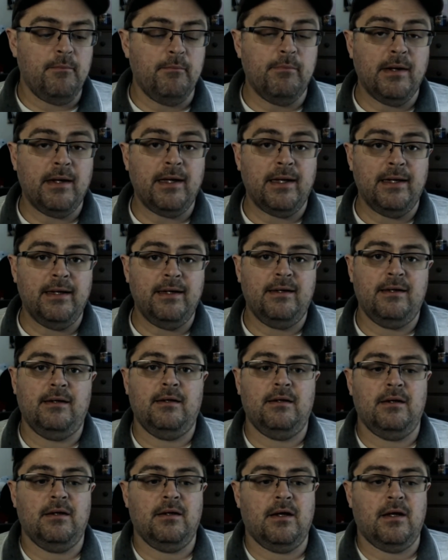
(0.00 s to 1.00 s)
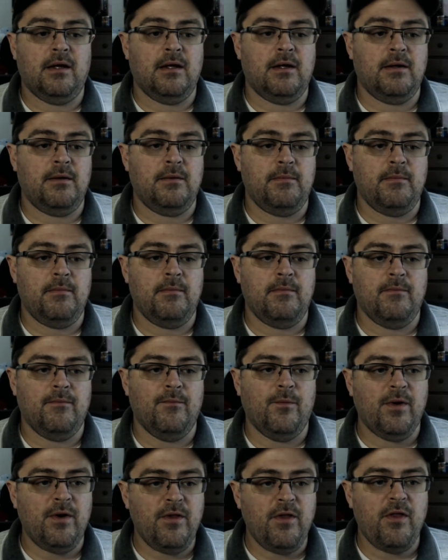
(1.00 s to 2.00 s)
But
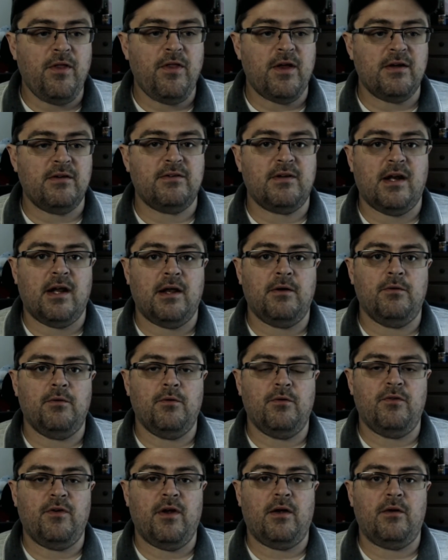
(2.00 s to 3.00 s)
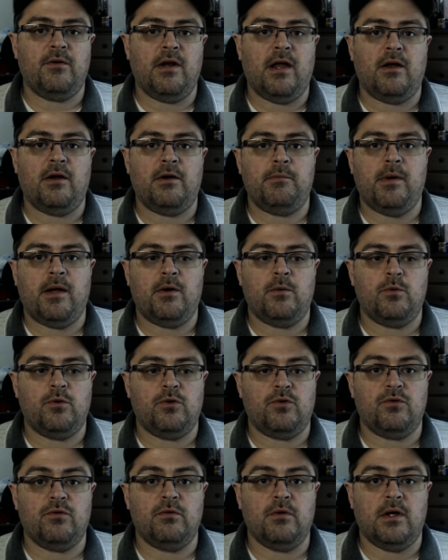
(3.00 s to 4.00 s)
one of the things that I found out about it
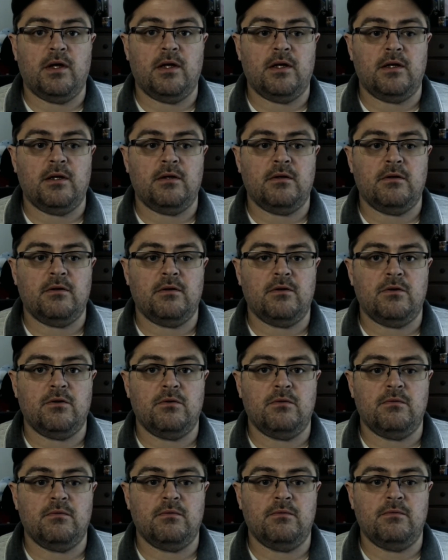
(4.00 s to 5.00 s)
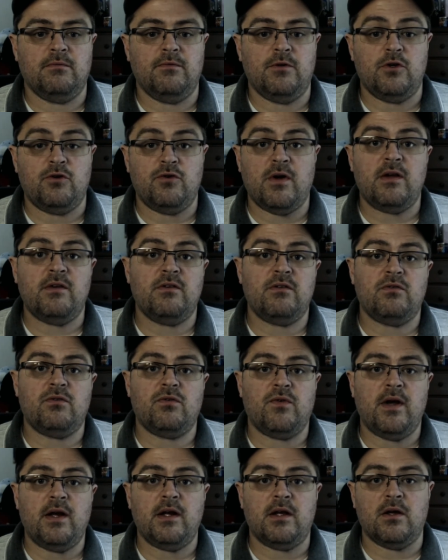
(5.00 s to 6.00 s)
was the
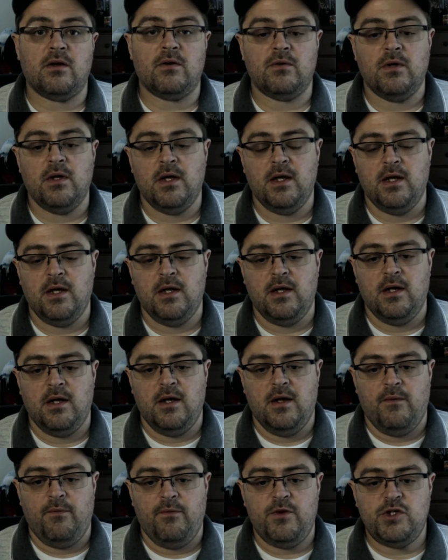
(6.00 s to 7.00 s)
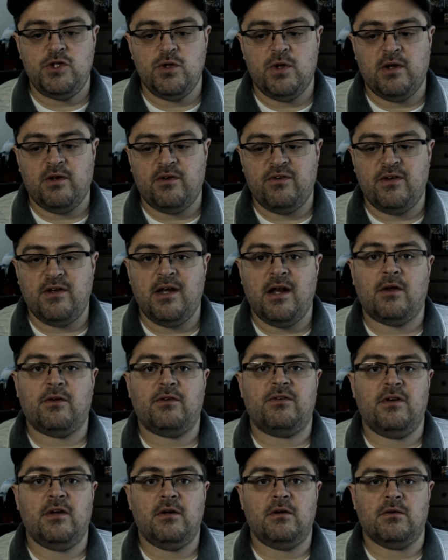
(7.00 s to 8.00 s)
transistor radio, that you could send out
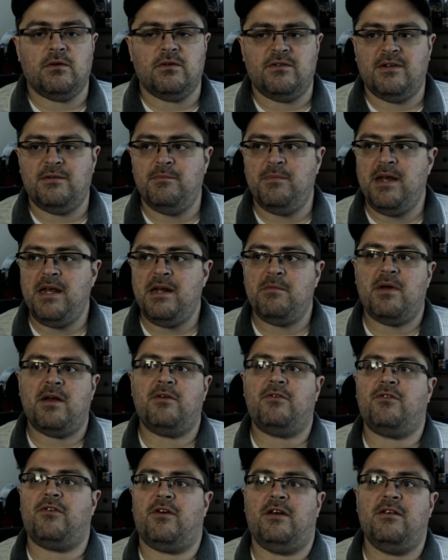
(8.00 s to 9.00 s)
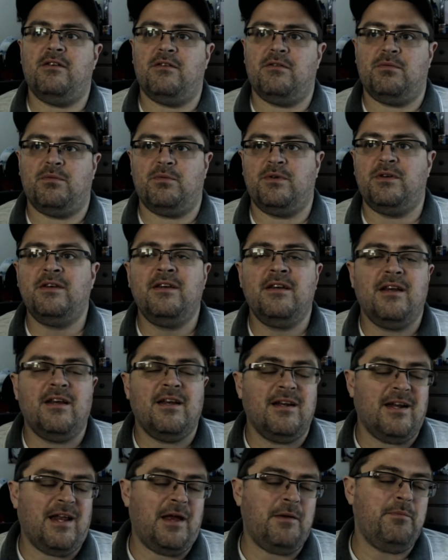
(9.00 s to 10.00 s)
signals. And me and my friends,
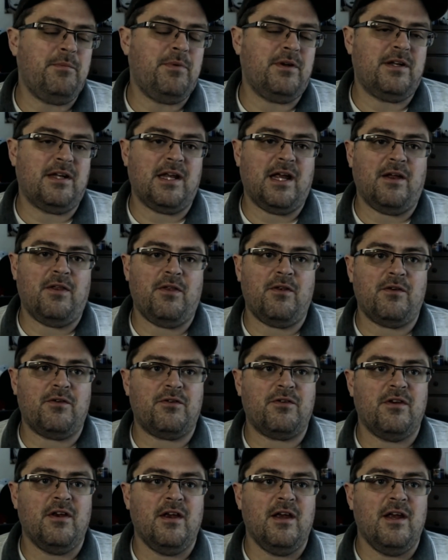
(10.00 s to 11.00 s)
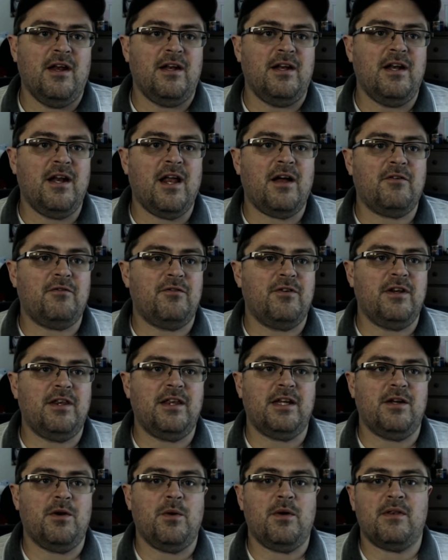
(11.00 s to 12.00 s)
I put together this, not
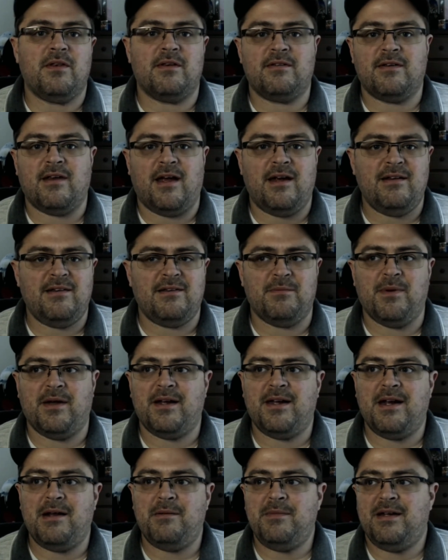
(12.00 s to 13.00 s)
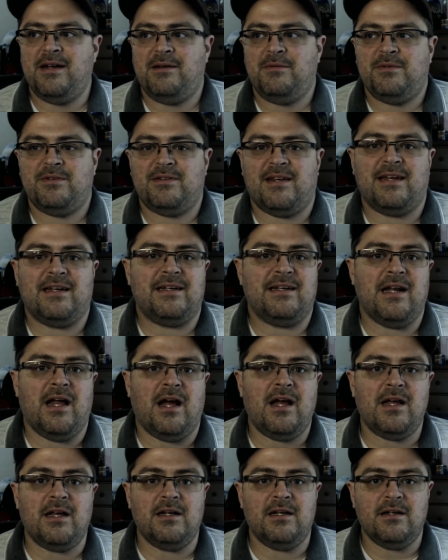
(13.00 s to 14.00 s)
really knowing the science about it. I mean, I was like
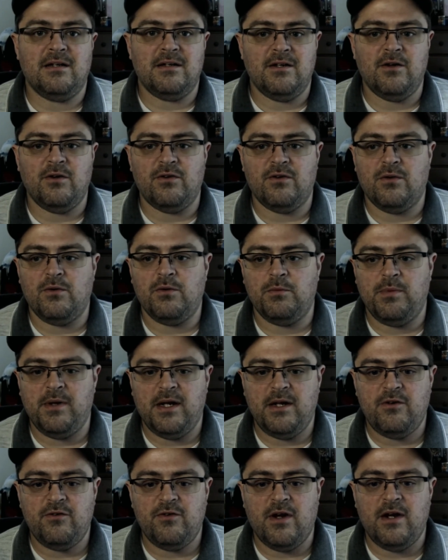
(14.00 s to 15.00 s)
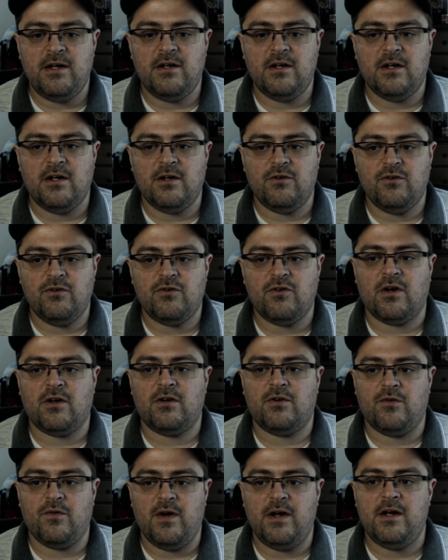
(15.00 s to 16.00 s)
9 years old, but I tried to
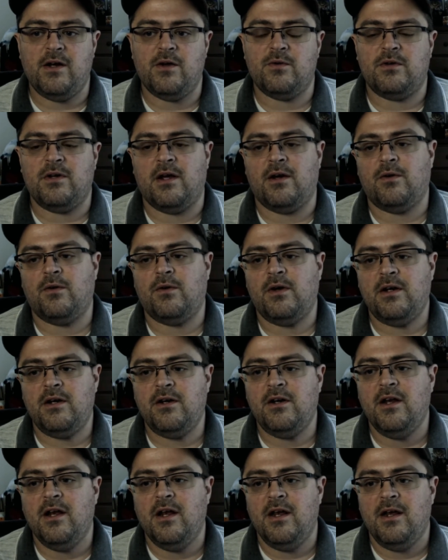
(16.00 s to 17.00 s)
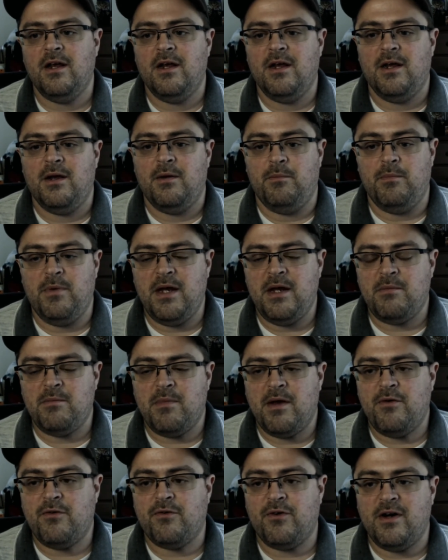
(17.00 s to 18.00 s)
construct a radio tower, and me and
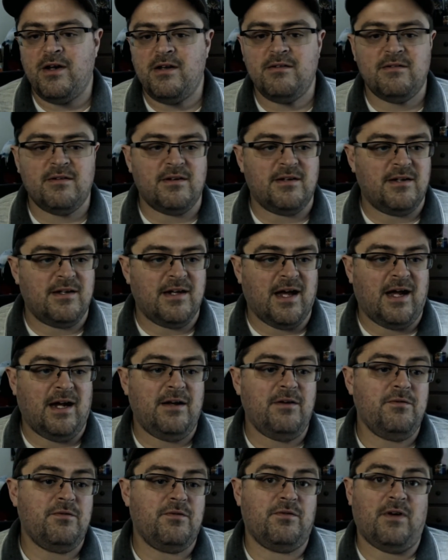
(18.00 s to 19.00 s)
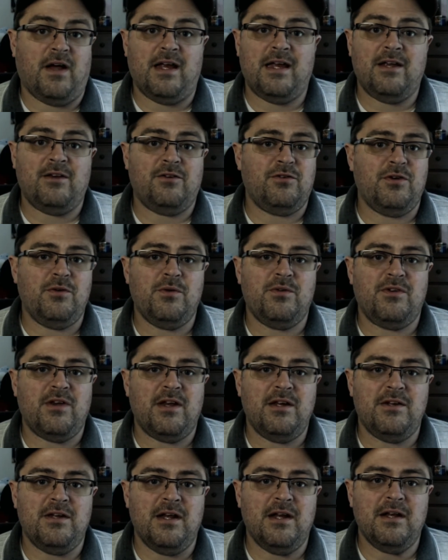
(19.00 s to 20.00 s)
my friends kind of, I guess you would
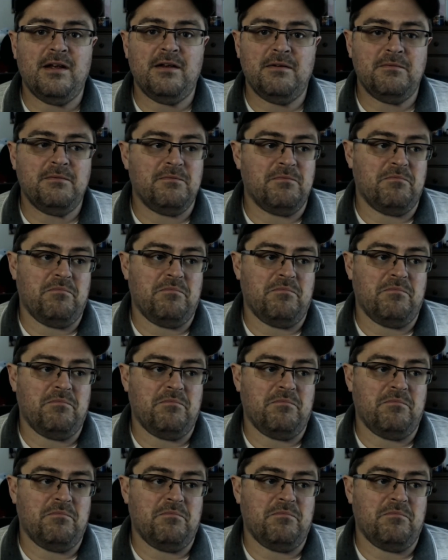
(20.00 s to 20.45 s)
say, did a